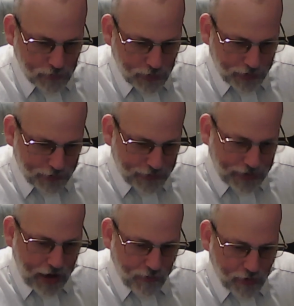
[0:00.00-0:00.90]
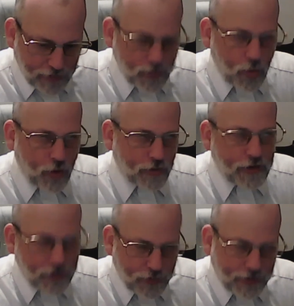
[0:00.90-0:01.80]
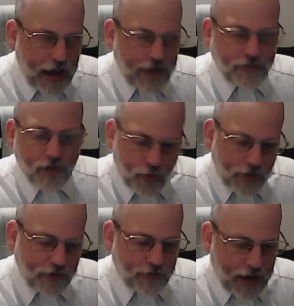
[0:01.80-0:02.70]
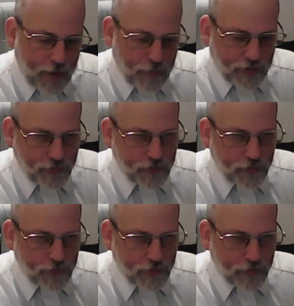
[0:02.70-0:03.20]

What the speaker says: you deny runs the world. You deny Torah, you deny mitzvah.